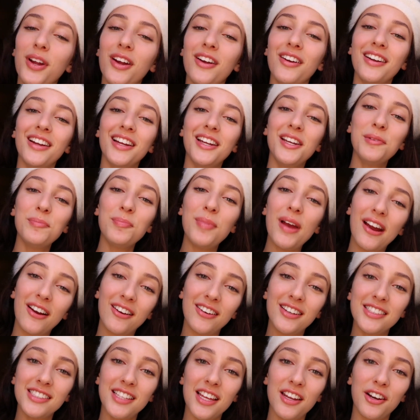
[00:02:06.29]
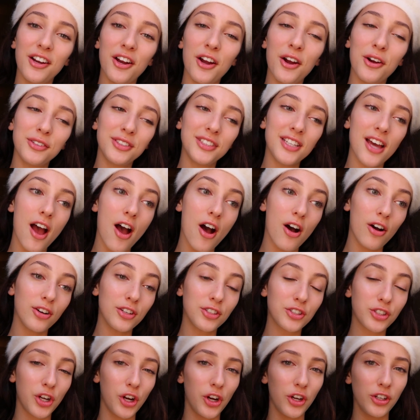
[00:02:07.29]
We are in Paris at our hotel.
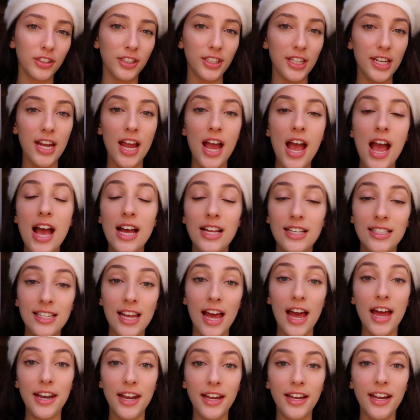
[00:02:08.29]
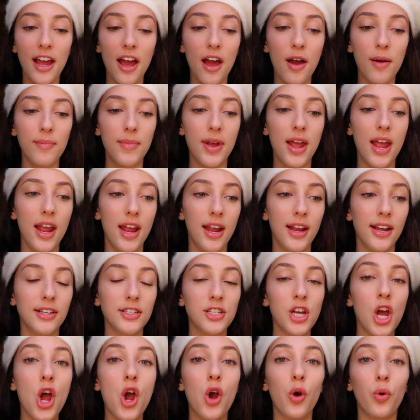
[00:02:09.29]
It's currently 10 a.m.
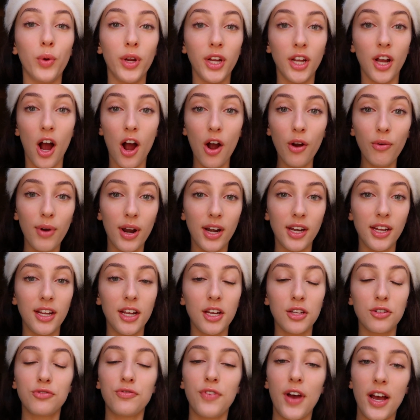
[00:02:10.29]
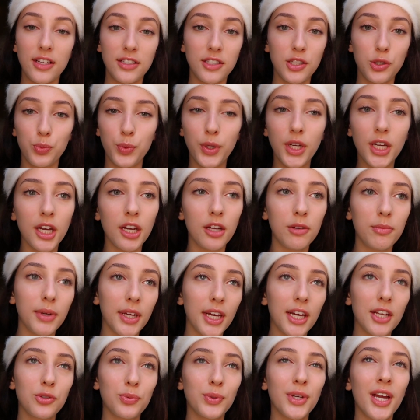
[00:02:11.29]
and we got ready as fast as we could
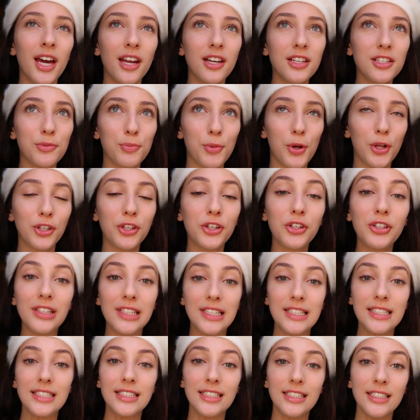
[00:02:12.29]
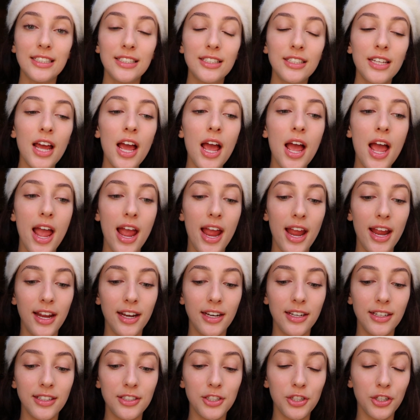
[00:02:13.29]
because we had a small little incident,
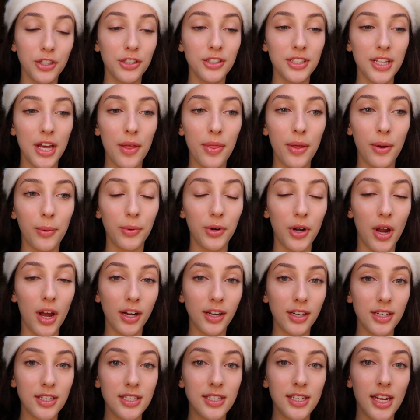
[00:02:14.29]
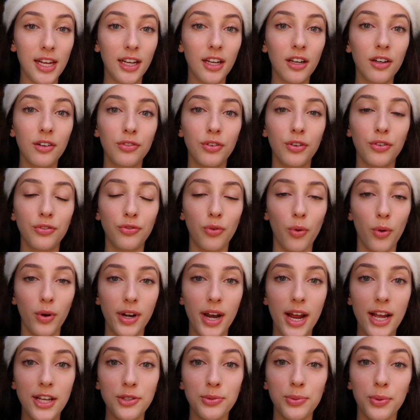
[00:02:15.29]
and it turns out that we're not going to stay here for
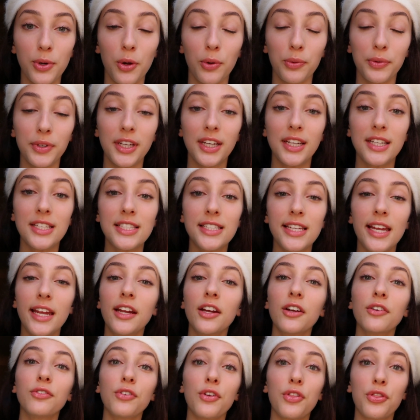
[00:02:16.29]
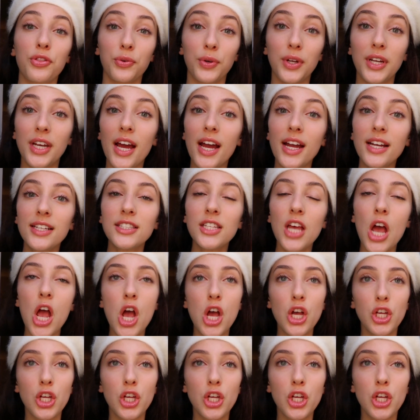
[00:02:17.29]
4 nights. We're only going to stay here for 3 nights,